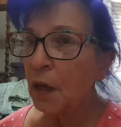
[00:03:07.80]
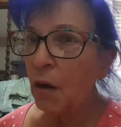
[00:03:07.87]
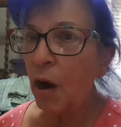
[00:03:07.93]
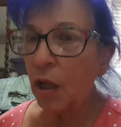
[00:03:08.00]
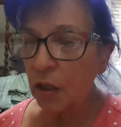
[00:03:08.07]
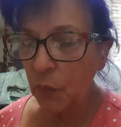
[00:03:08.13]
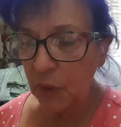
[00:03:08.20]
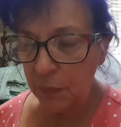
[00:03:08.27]

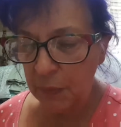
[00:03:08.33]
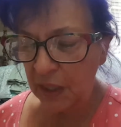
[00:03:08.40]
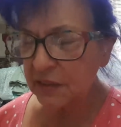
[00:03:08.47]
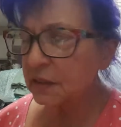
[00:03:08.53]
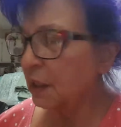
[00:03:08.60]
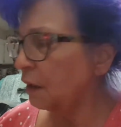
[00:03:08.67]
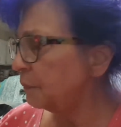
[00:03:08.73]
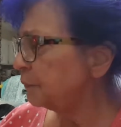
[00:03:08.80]
Halloween
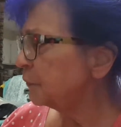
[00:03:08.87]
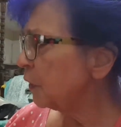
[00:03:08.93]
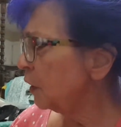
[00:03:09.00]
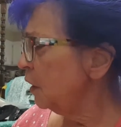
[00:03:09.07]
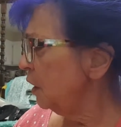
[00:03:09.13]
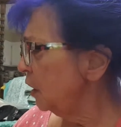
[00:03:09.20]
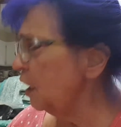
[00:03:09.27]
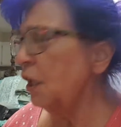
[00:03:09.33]
masks now.
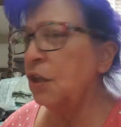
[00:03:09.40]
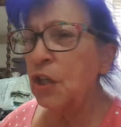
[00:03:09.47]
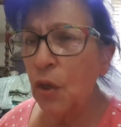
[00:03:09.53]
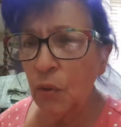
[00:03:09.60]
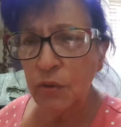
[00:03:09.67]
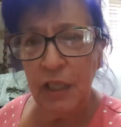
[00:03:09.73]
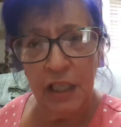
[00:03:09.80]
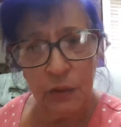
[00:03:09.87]
In
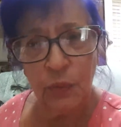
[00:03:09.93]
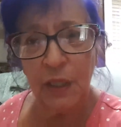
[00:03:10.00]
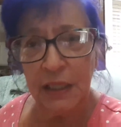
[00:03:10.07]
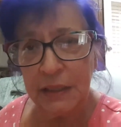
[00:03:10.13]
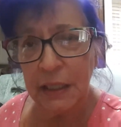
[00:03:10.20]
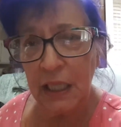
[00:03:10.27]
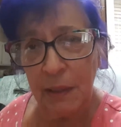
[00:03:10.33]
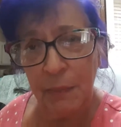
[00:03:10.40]
the old days when
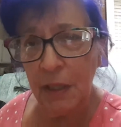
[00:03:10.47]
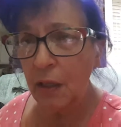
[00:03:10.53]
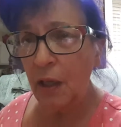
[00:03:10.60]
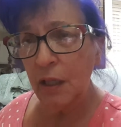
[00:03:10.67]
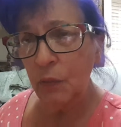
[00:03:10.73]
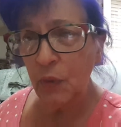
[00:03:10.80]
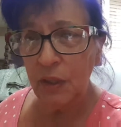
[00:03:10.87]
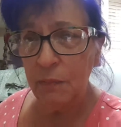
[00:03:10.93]
I said I made
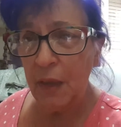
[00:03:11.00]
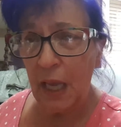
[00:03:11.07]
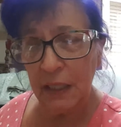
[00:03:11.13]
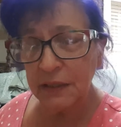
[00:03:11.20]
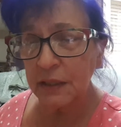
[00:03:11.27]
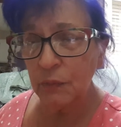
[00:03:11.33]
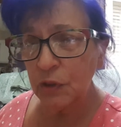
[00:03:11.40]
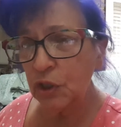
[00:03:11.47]
Halloween
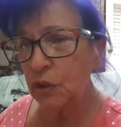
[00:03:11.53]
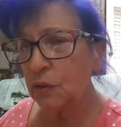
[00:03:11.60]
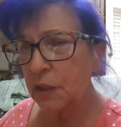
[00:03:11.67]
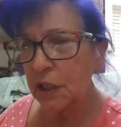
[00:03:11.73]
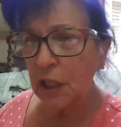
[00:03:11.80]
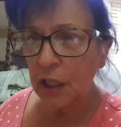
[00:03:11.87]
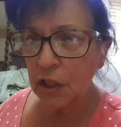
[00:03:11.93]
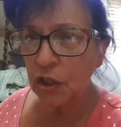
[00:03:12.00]
masks, it was
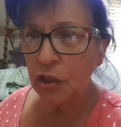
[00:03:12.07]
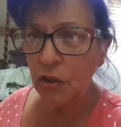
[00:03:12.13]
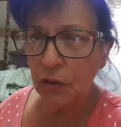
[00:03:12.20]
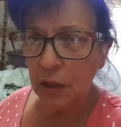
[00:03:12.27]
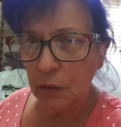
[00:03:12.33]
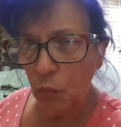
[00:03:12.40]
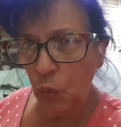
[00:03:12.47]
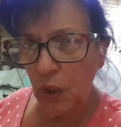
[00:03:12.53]
usually like, you know,
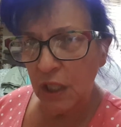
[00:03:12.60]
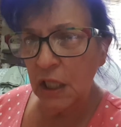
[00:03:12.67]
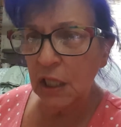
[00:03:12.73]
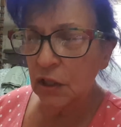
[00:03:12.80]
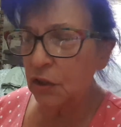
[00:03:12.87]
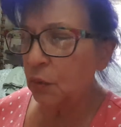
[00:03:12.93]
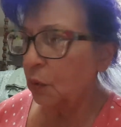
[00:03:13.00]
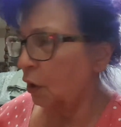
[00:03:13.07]
that went
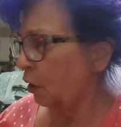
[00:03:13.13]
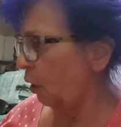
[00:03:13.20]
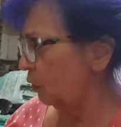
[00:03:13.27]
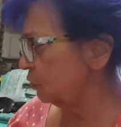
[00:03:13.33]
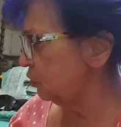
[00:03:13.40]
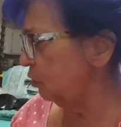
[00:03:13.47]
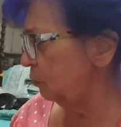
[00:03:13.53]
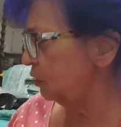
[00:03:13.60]
into a
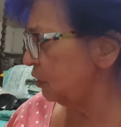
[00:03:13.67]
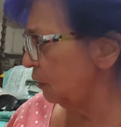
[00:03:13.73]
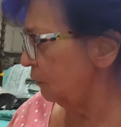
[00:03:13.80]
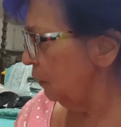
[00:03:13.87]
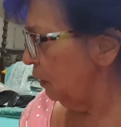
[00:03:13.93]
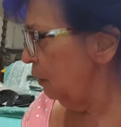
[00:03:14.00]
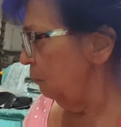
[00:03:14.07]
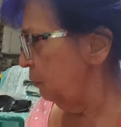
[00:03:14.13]
costume and
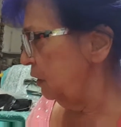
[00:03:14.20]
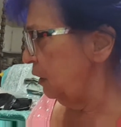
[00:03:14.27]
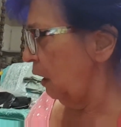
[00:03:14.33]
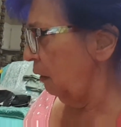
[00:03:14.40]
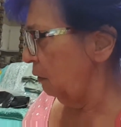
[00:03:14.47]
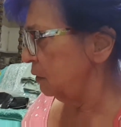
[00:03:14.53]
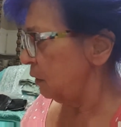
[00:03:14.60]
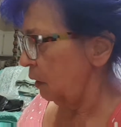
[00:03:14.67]
stuff, but
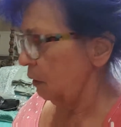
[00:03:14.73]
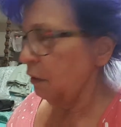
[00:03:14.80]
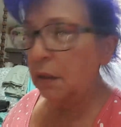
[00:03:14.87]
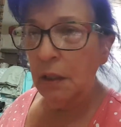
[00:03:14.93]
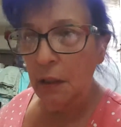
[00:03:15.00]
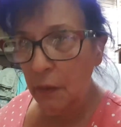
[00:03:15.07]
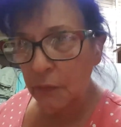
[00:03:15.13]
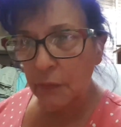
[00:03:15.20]
now it's like
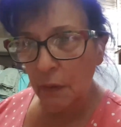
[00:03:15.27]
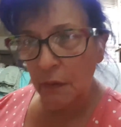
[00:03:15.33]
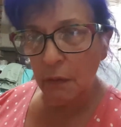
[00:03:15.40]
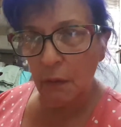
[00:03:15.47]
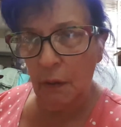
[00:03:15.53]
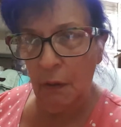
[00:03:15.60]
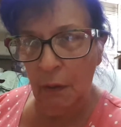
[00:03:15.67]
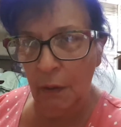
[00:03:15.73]
these.
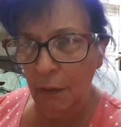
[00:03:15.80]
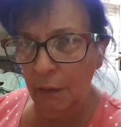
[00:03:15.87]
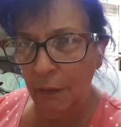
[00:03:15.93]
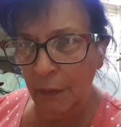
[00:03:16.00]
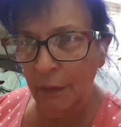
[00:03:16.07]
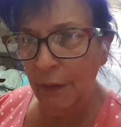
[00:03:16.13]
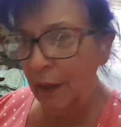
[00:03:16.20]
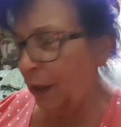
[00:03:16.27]

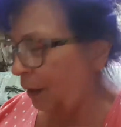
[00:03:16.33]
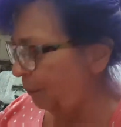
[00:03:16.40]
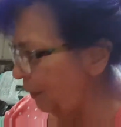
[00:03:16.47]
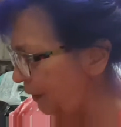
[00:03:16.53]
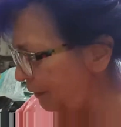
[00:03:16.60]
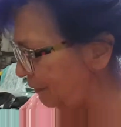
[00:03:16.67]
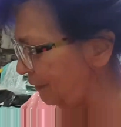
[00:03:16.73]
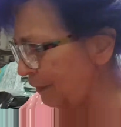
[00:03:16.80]
I
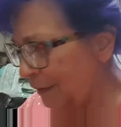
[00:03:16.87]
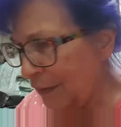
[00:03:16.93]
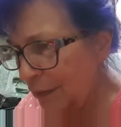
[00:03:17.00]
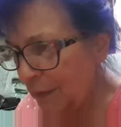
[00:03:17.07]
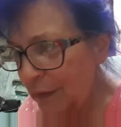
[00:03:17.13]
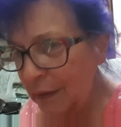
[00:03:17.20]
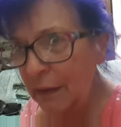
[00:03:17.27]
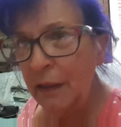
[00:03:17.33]
mean,
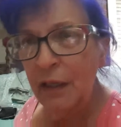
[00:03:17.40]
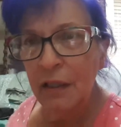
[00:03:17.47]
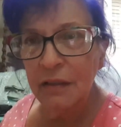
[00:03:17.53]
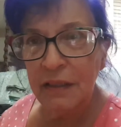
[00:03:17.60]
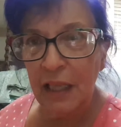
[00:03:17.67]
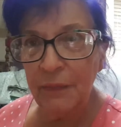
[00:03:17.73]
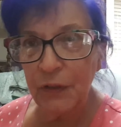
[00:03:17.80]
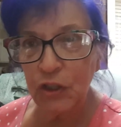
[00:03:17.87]

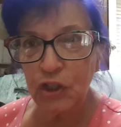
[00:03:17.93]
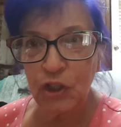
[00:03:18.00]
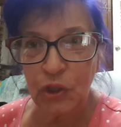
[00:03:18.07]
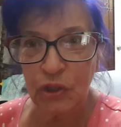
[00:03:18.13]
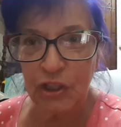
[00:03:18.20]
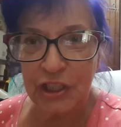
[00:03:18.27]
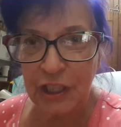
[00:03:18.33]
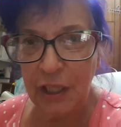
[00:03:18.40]
life has
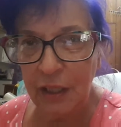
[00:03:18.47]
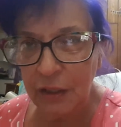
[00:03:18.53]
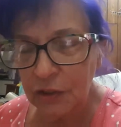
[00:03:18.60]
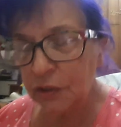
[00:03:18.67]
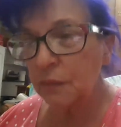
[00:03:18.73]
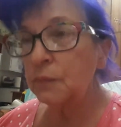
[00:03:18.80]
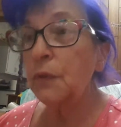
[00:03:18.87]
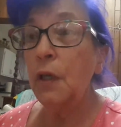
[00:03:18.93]
sure
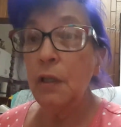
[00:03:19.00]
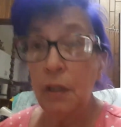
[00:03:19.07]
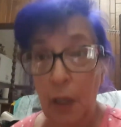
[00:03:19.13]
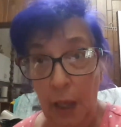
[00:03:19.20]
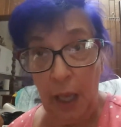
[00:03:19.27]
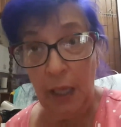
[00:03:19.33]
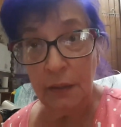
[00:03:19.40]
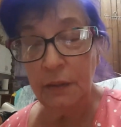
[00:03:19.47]
changed.
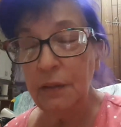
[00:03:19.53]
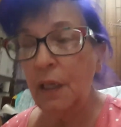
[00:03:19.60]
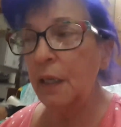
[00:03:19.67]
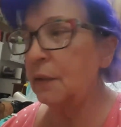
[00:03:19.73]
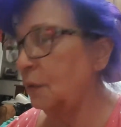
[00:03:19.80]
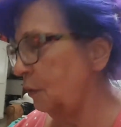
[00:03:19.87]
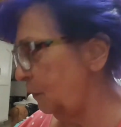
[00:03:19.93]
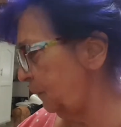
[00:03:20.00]
And
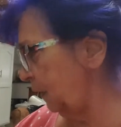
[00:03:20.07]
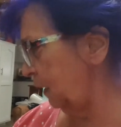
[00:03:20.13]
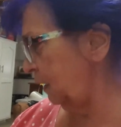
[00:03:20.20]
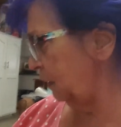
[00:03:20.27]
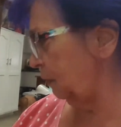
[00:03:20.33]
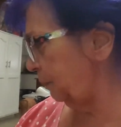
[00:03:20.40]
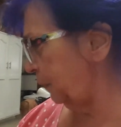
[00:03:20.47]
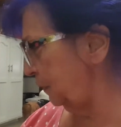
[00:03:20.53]
I don't know if I
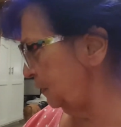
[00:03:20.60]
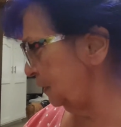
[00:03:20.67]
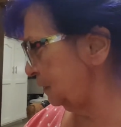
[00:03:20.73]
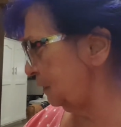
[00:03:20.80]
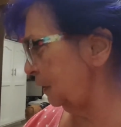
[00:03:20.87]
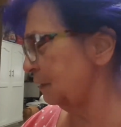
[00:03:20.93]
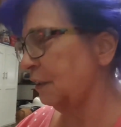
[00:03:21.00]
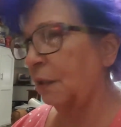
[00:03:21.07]
hit up on
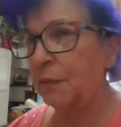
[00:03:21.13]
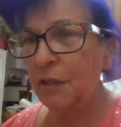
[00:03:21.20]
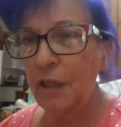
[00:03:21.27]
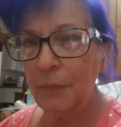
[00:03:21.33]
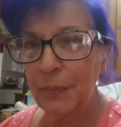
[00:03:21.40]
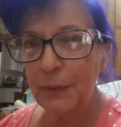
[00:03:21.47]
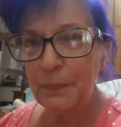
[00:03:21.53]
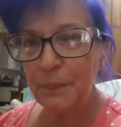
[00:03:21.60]
this last time or
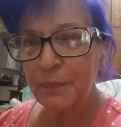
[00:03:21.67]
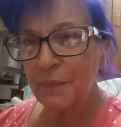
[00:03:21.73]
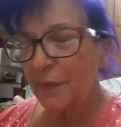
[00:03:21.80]
not, but